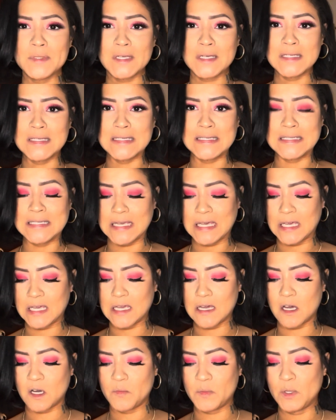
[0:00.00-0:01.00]
today,
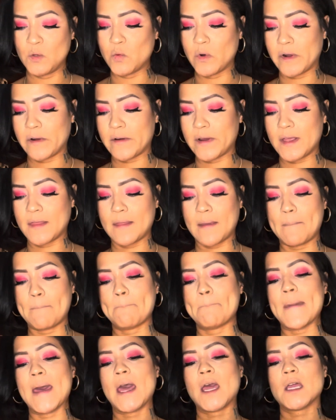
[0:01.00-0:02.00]
I'll be wearing the
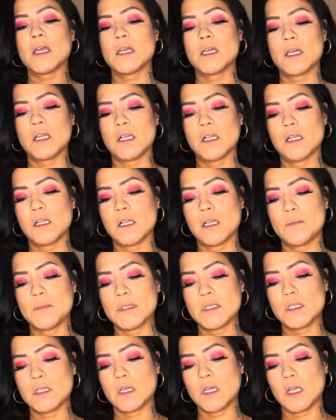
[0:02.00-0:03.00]
MAC
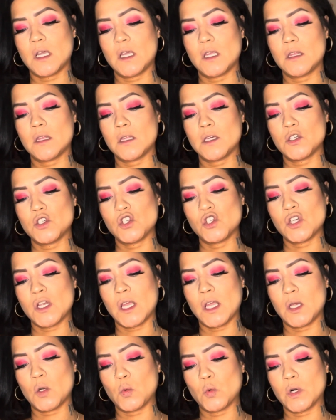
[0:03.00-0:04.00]
lipstick in the
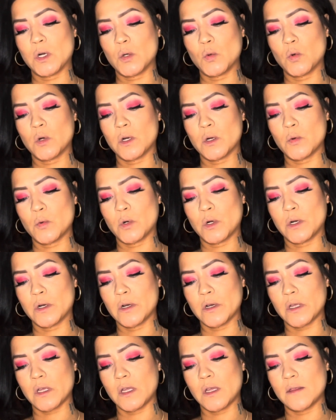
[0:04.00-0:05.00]
shade Work, Work,
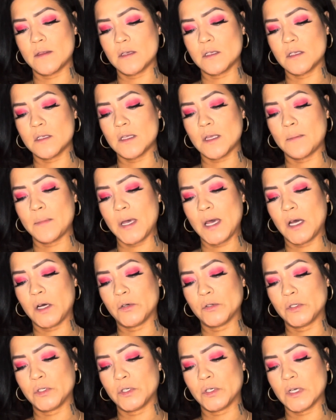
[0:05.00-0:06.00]
Work. And this is a
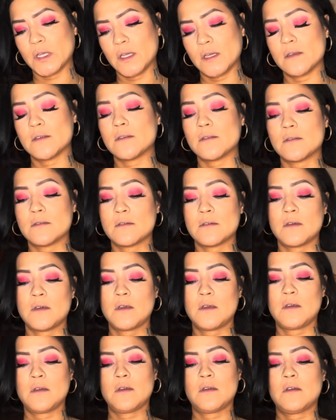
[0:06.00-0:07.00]
Powder Kiss
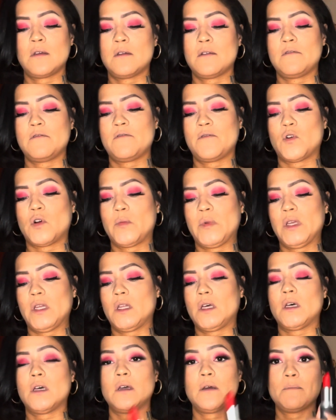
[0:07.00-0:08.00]

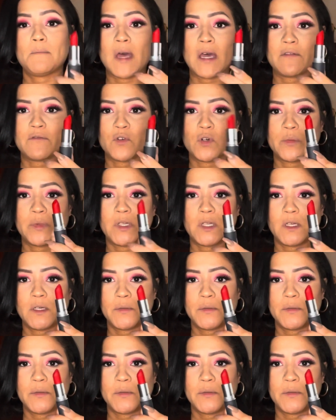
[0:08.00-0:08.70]
formula, matte formula.